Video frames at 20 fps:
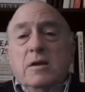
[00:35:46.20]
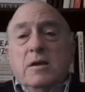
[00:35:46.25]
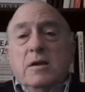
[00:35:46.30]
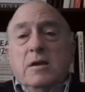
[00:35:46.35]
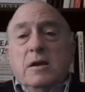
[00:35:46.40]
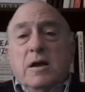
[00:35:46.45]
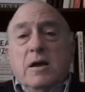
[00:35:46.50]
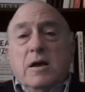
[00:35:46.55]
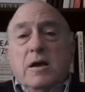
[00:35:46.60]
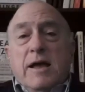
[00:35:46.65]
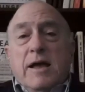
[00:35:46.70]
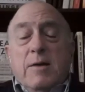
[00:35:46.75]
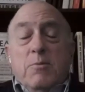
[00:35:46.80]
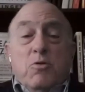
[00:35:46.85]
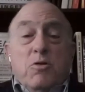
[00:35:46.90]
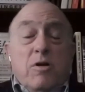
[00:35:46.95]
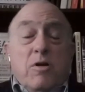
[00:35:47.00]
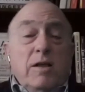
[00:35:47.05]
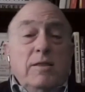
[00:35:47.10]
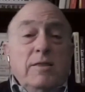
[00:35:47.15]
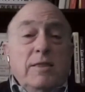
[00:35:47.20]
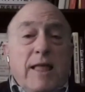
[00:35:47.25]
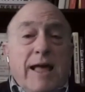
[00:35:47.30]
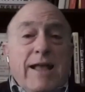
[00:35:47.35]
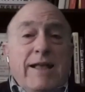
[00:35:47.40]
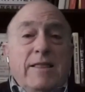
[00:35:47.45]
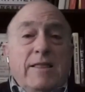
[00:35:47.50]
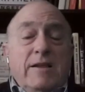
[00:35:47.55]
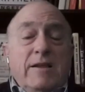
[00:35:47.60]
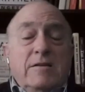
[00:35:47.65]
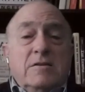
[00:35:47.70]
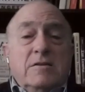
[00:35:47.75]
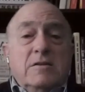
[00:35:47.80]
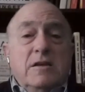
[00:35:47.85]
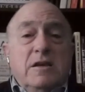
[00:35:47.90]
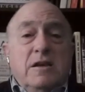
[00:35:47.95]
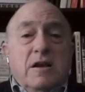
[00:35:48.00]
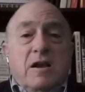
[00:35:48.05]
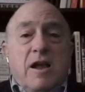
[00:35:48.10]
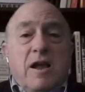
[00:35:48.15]
And we're unlikely to
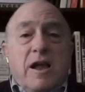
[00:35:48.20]
see a